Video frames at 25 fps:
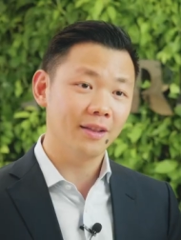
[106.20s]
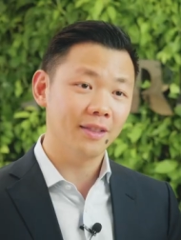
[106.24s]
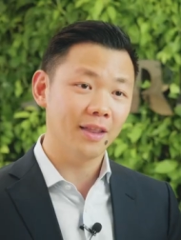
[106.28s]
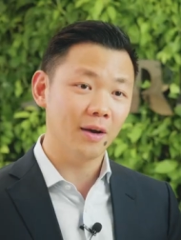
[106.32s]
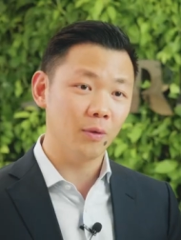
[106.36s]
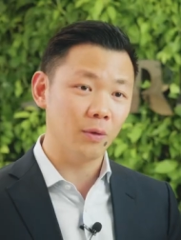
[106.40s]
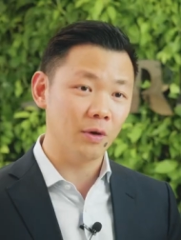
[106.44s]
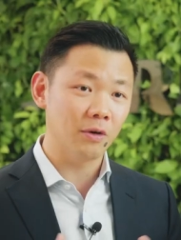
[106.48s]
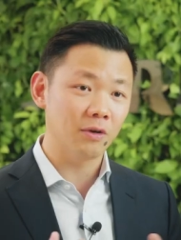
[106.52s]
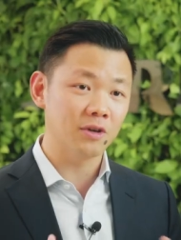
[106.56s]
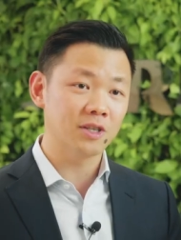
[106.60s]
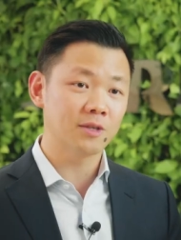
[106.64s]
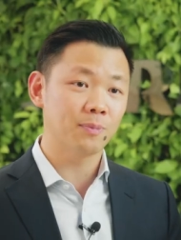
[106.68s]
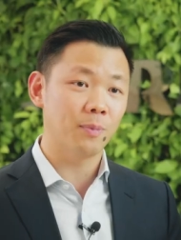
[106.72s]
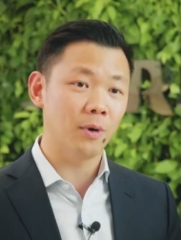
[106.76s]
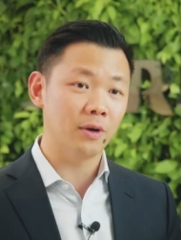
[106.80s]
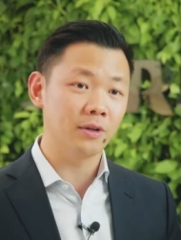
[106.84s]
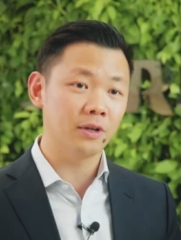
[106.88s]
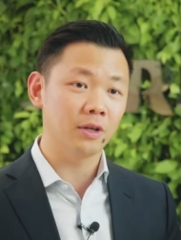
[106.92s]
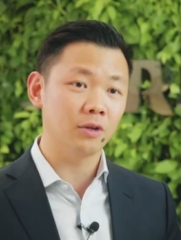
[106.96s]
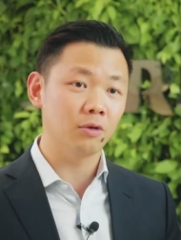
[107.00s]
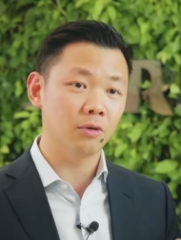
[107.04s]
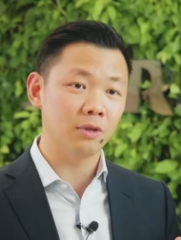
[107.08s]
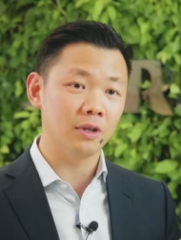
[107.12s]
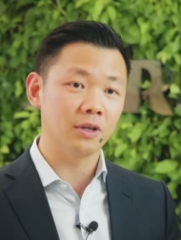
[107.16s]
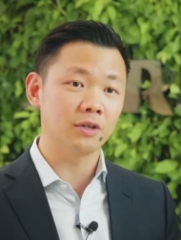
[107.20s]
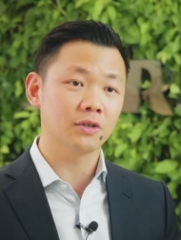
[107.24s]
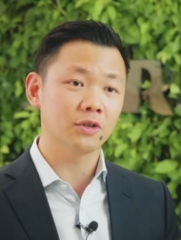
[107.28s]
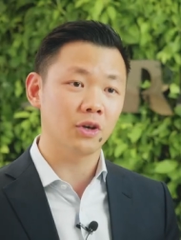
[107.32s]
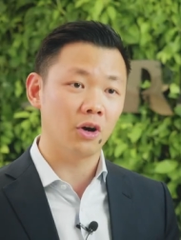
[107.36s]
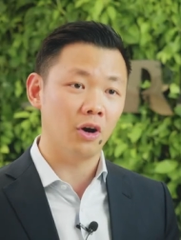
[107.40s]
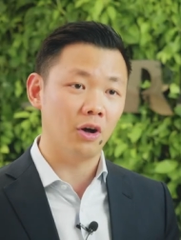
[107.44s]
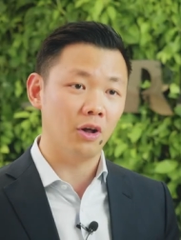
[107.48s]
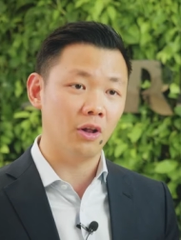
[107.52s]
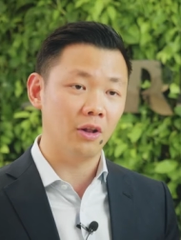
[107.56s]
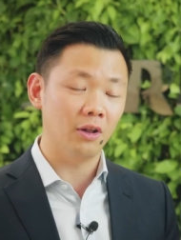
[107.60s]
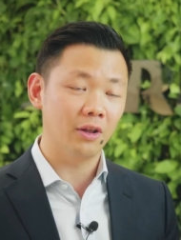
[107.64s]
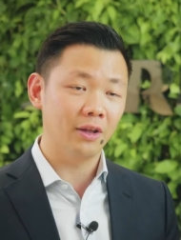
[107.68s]
that we responded to this
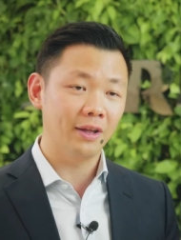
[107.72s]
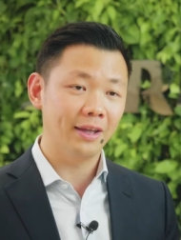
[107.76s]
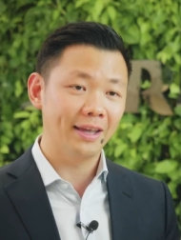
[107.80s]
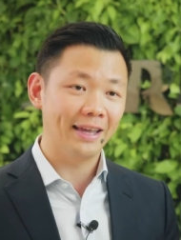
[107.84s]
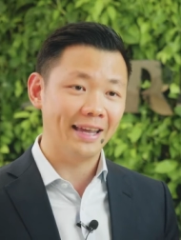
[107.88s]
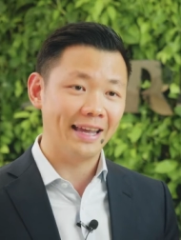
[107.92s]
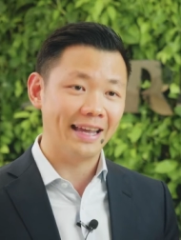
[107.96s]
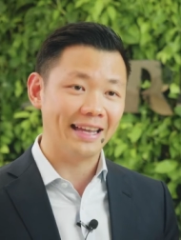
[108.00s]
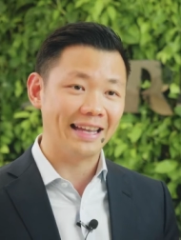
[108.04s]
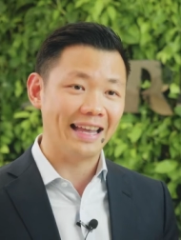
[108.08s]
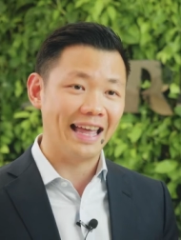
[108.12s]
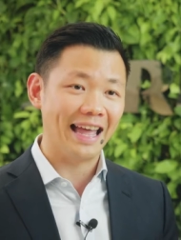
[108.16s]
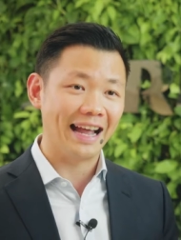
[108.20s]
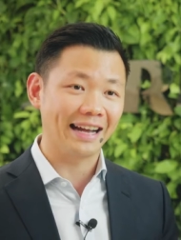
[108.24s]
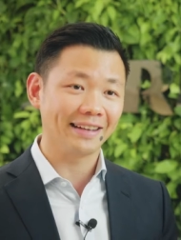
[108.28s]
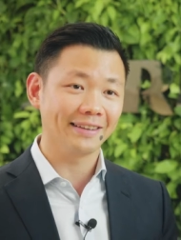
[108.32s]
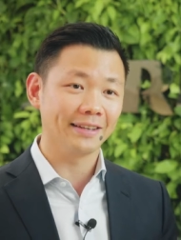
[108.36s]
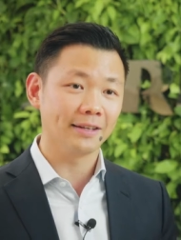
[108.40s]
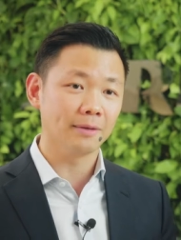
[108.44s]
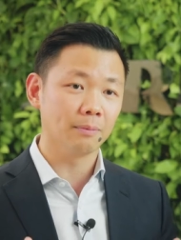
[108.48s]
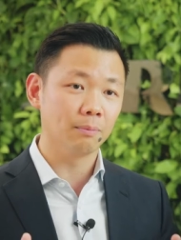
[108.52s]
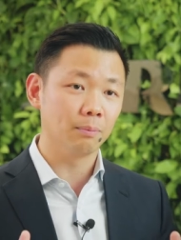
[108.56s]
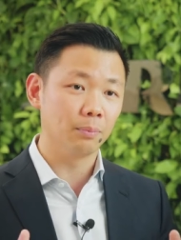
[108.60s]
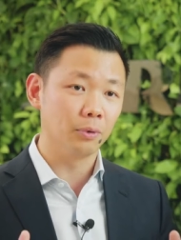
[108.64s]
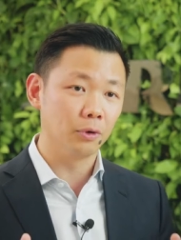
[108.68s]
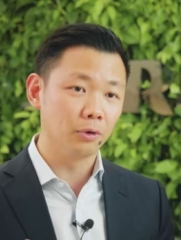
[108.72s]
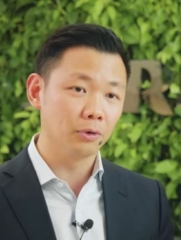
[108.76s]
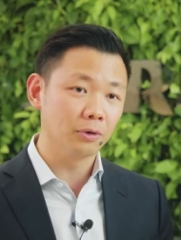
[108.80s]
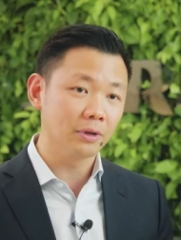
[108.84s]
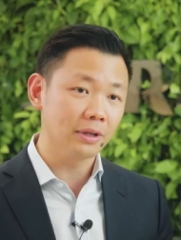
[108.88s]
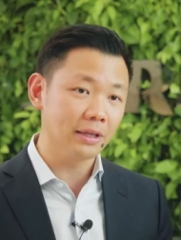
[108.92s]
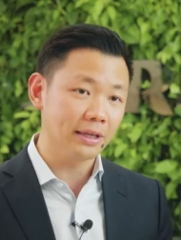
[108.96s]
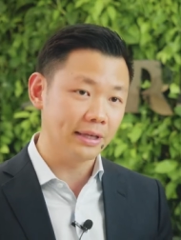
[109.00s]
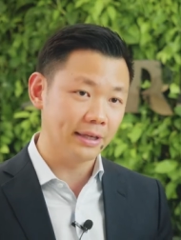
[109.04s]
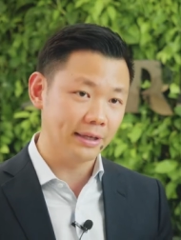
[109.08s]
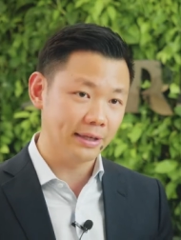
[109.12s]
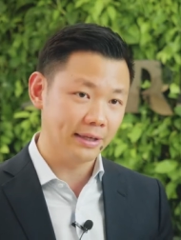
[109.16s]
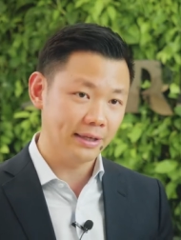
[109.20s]
call and acted
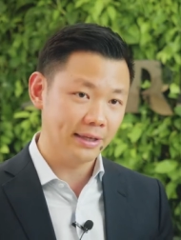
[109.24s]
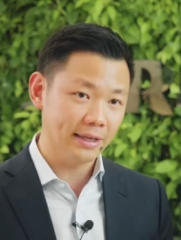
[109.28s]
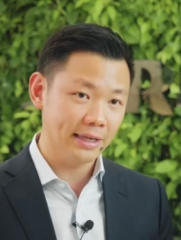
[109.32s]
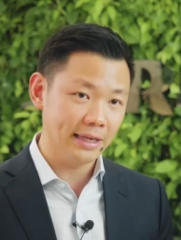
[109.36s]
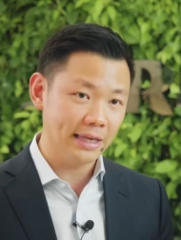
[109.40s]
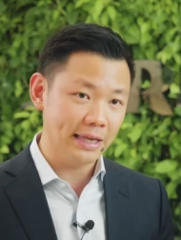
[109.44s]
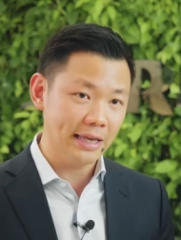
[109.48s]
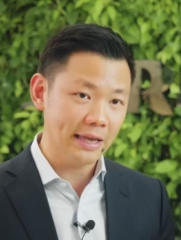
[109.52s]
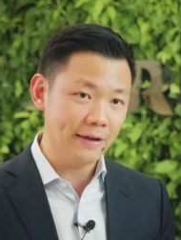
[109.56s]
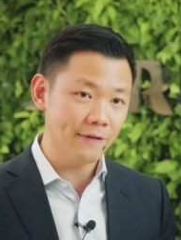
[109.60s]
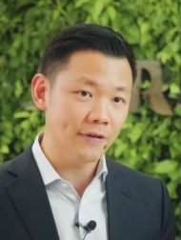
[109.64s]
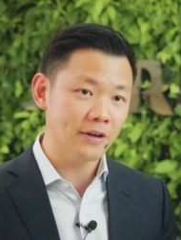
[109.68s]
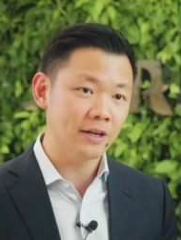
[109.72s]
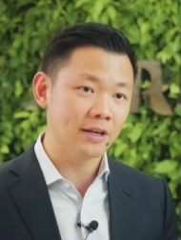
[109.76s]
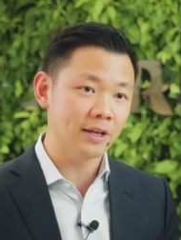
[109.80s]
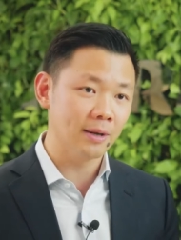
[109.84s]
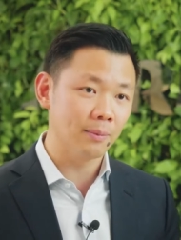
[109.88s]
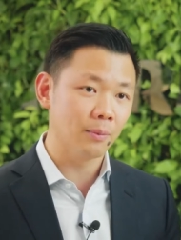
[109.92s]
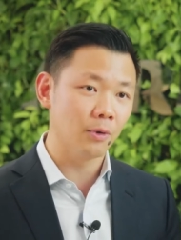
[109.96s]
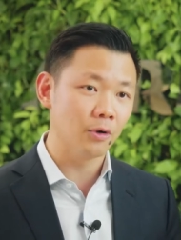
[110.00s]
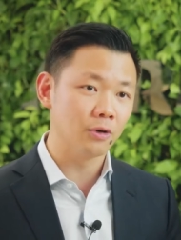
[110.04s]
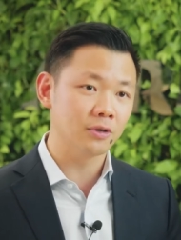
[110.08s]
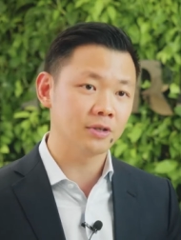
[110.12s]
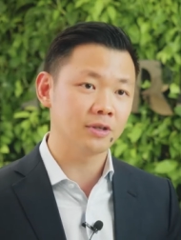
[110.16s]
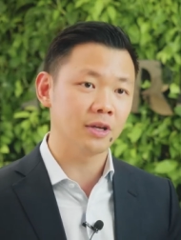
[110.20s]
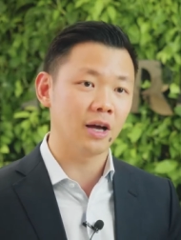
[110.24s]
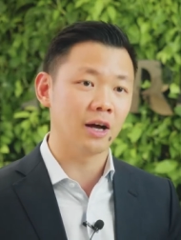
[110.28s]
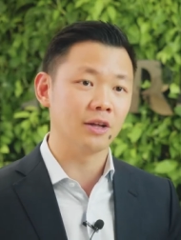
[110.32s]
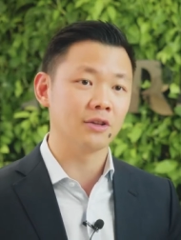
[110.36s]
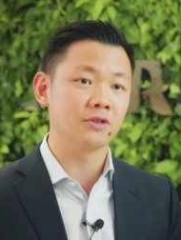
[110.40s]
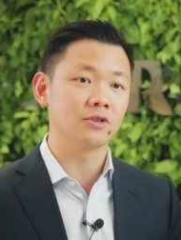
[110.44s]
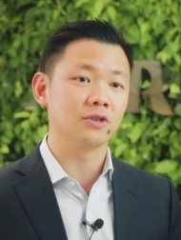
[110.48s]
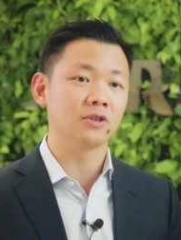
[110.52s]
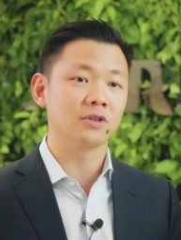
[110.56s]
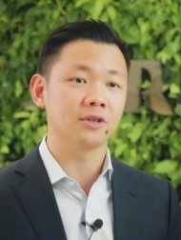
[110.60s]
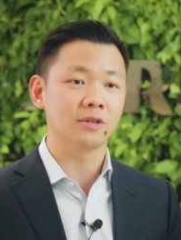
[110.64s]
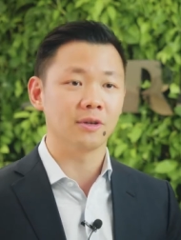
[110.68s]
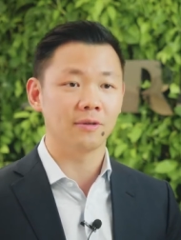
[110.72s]
boldly, even in the most
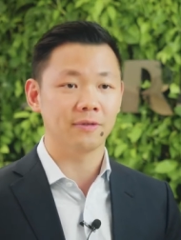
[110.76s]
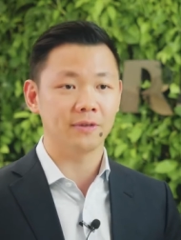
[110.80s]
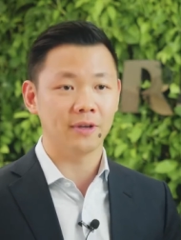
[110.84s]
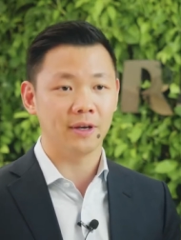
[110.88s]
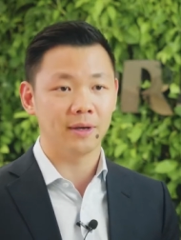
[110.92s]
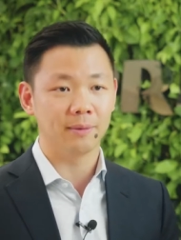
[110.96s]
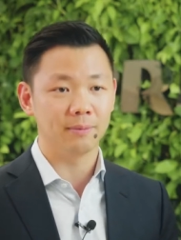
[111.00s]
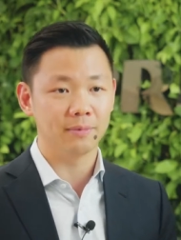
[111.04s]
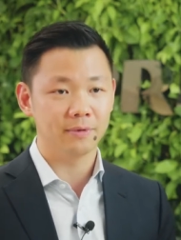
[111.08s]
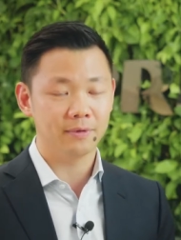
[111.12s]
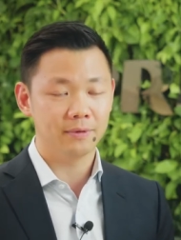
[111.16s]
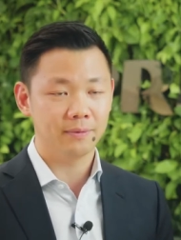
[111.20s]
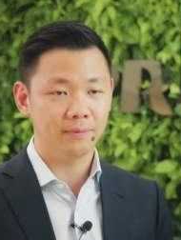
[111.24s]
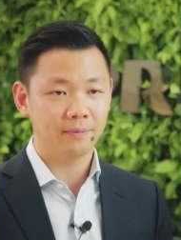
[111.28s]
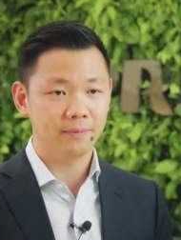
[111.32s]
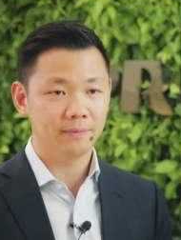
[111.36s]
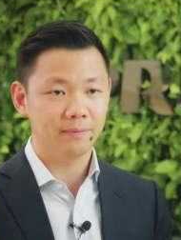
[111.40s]
uncertain of times.